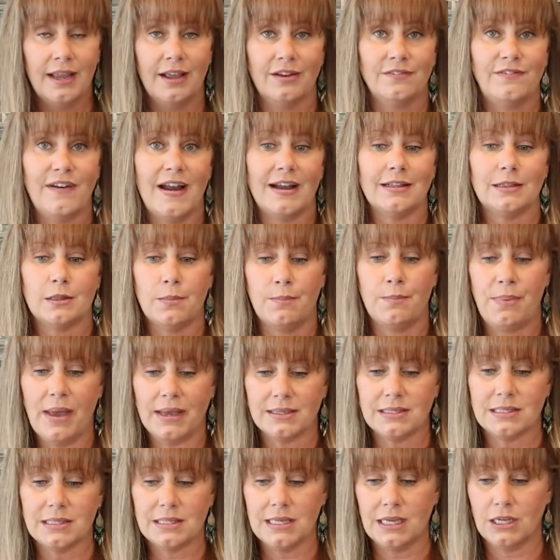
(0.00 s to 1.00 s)
In fact, the
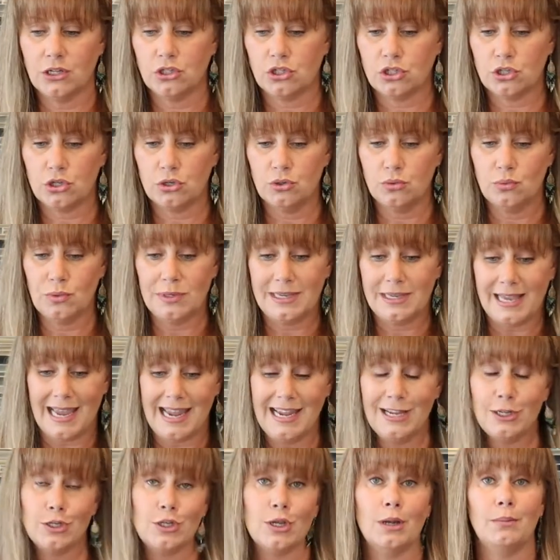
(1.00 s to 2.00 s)
best thing to
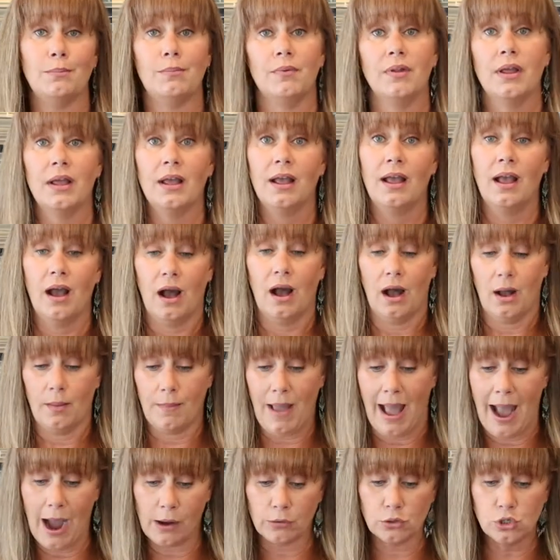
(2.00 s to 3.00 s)
gauge it,
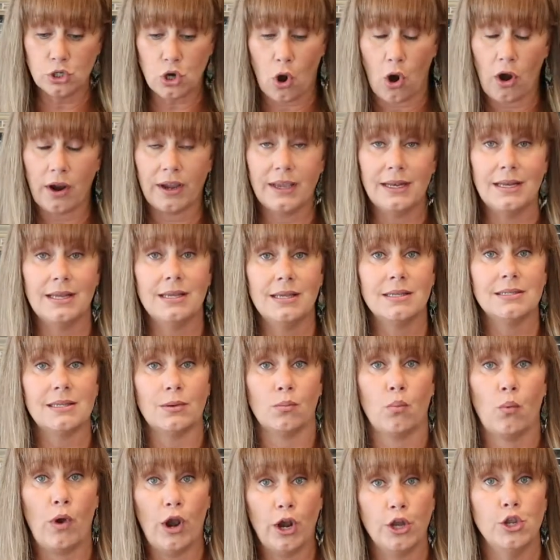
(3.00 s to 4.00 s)
how dark it is
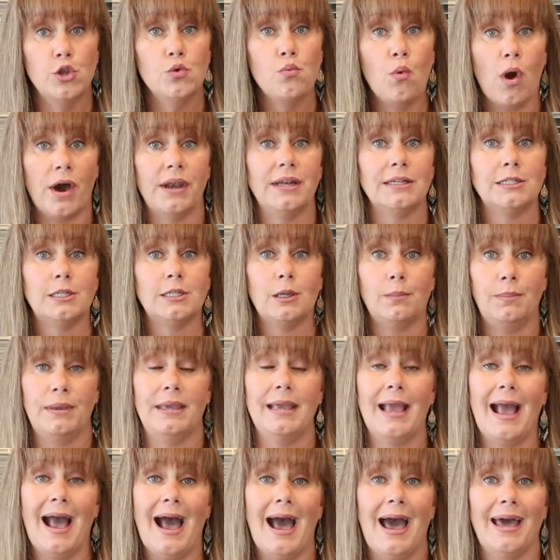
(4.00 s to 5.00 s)
and where you want it to
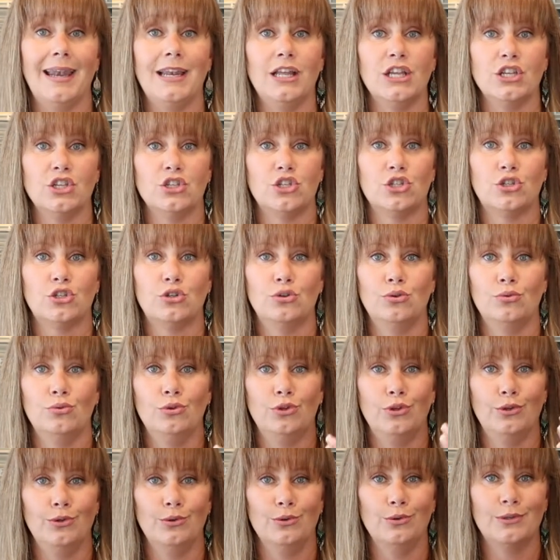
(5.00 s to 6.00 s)
be at, is to
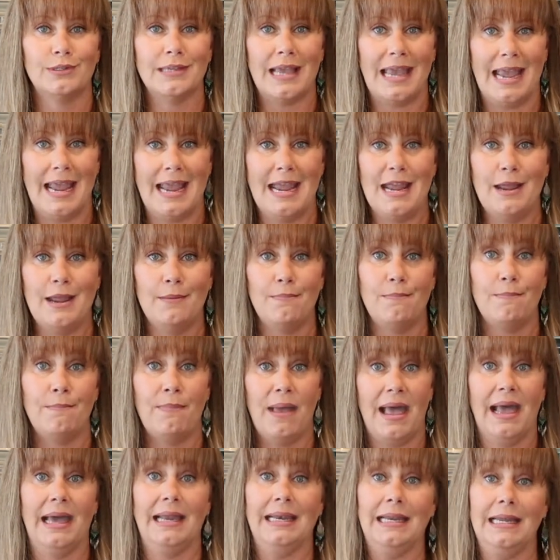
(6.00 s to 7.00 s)
use a
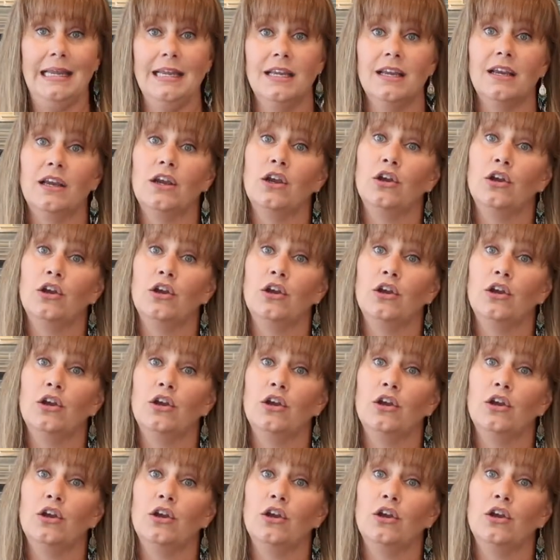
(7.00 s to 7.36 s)
penny.